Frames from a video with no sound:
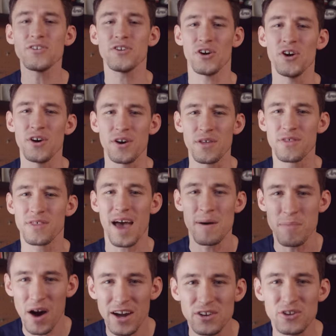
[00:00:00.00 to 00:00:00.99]
on earth
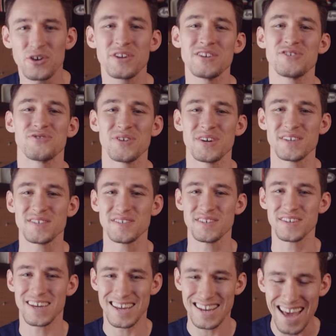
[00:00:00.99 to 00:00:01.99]
am I not
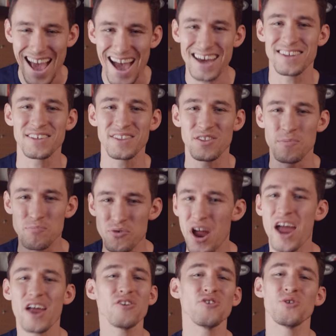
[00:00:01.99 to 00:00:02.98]
interested in adding the
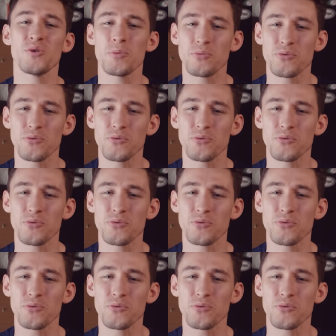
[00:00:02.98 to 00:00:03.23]
brand new